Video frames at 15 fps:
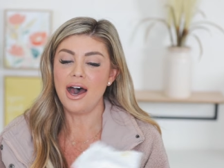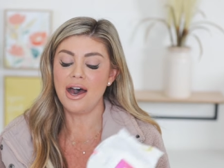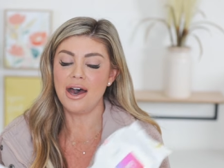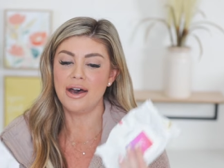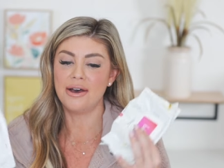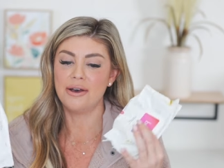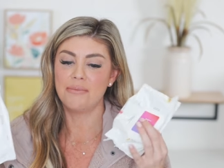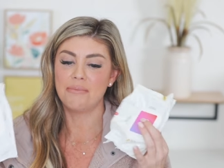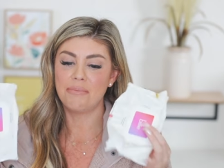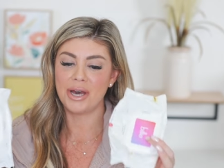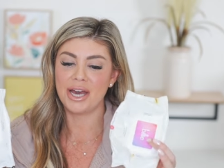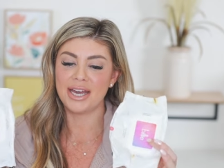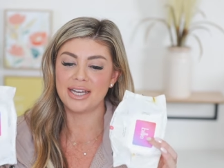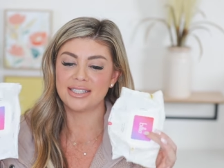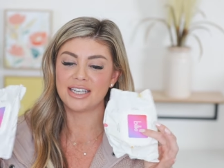Um,
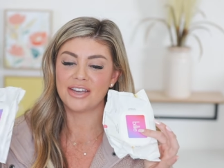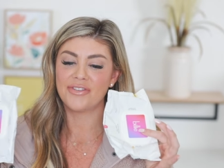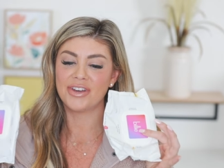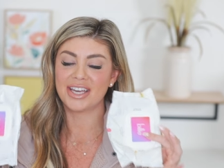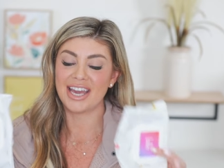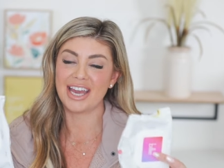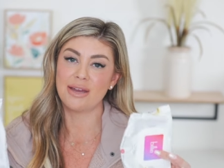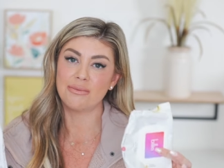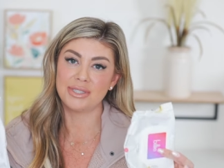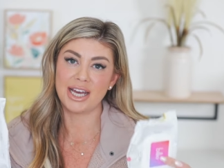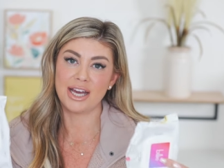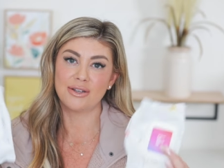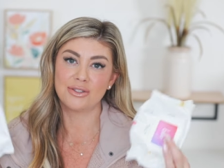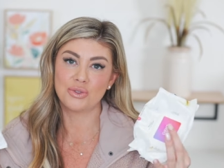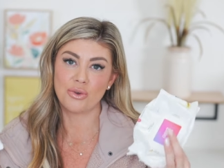but if it came
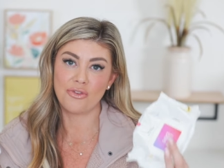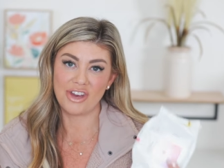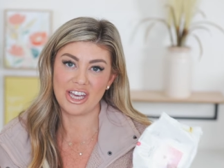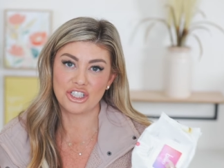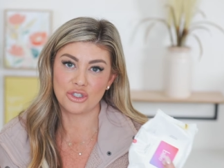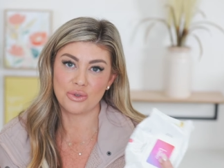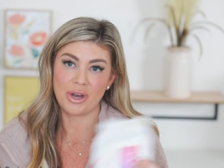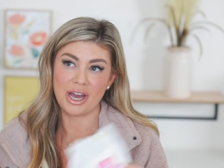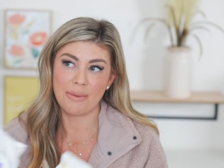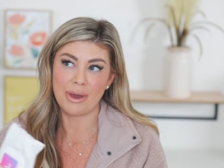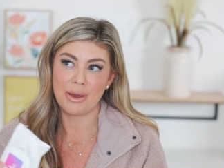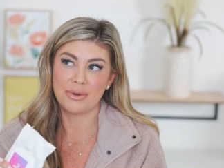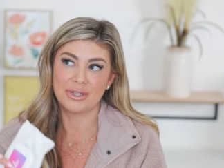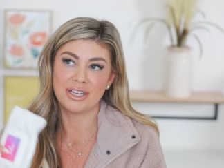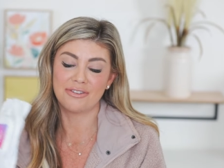down to a facial wipe,
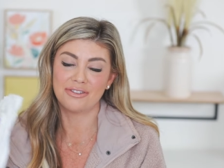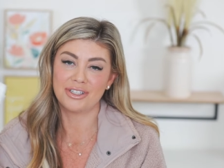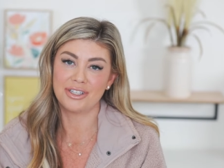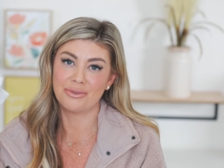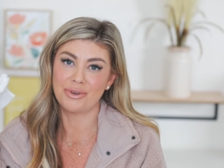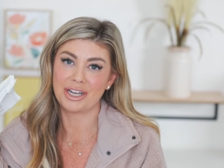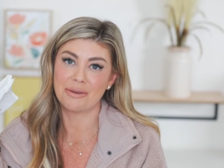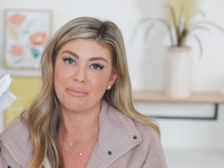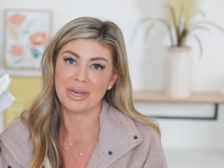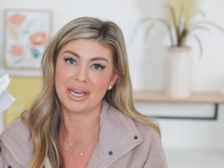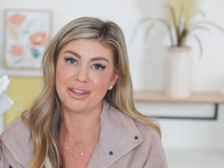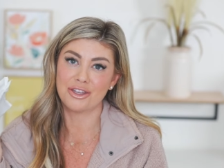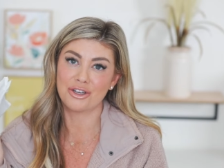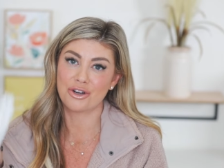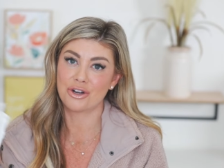I would definitely
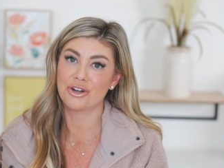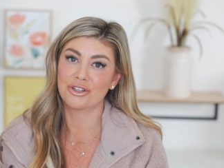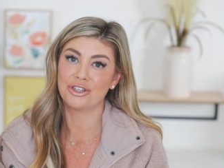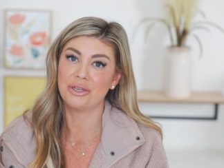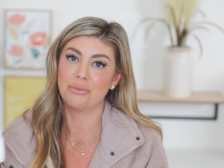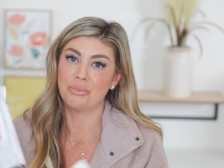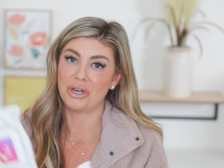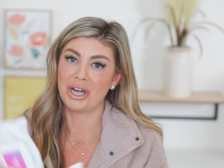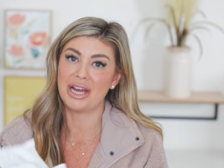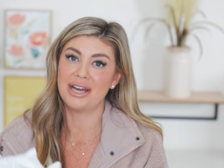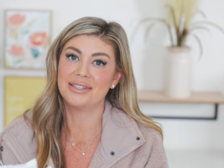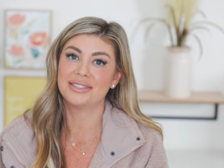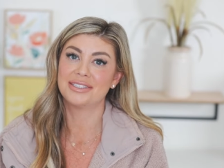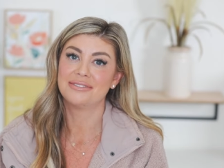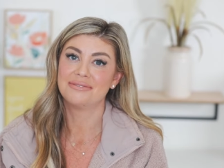recommend the Kirkland
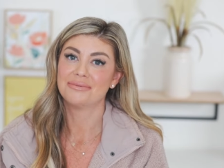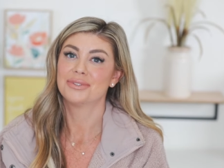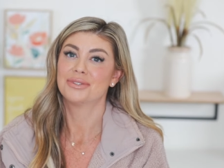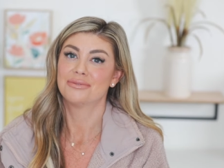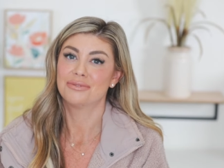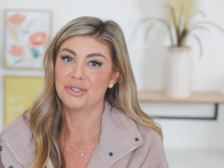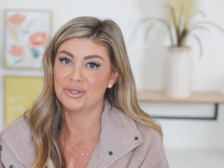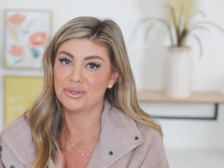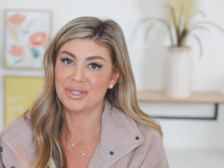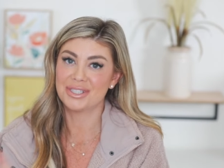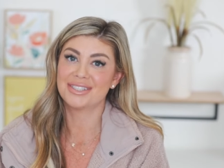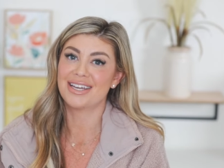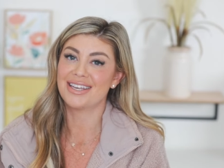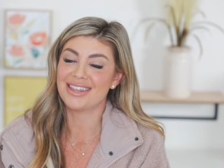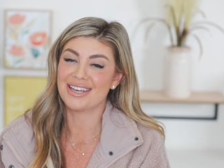brand. Those
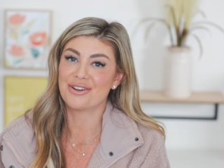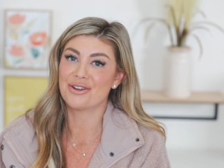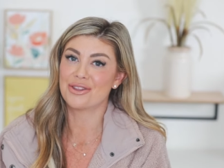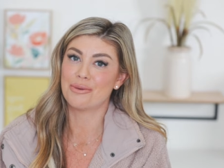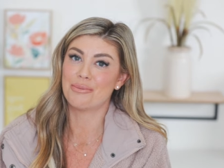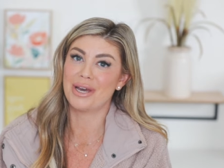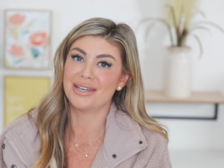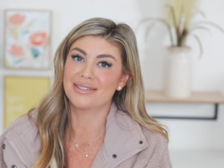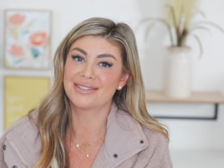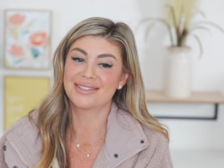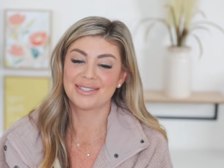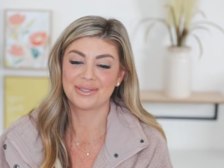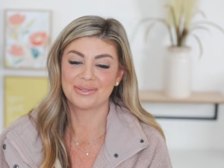ones I think are the best.